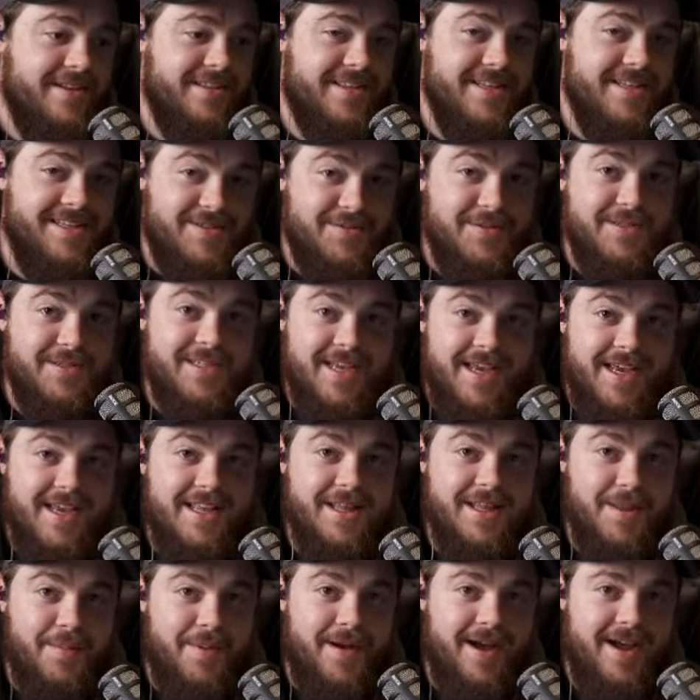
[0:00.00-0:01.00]
This was
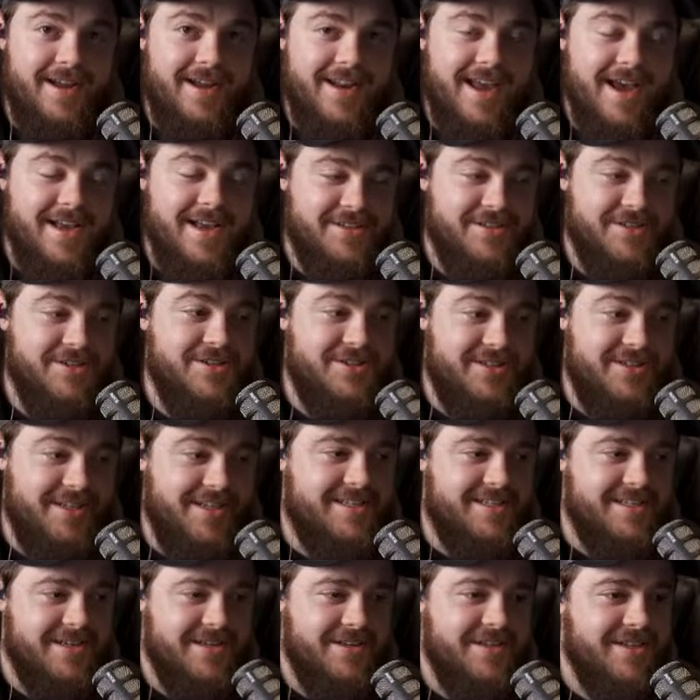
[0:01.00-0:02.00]
in the podcast. Just
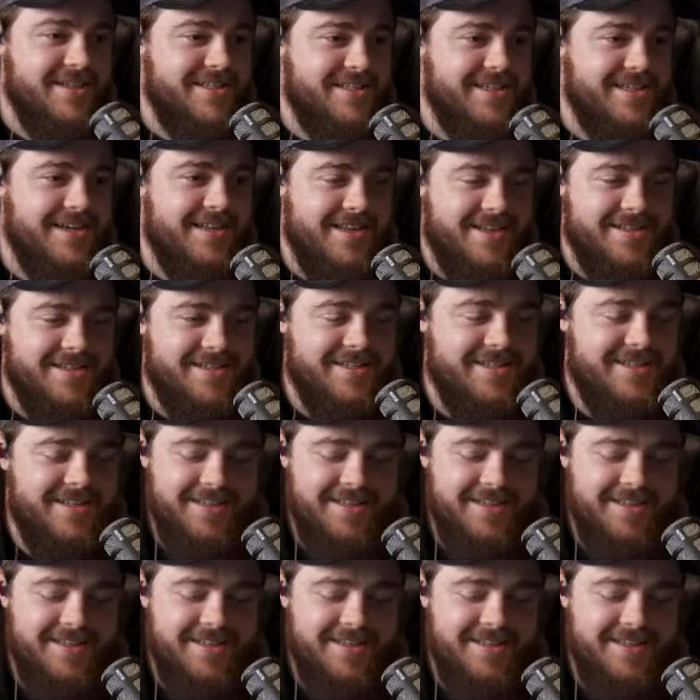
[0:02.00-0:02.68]
listen to this.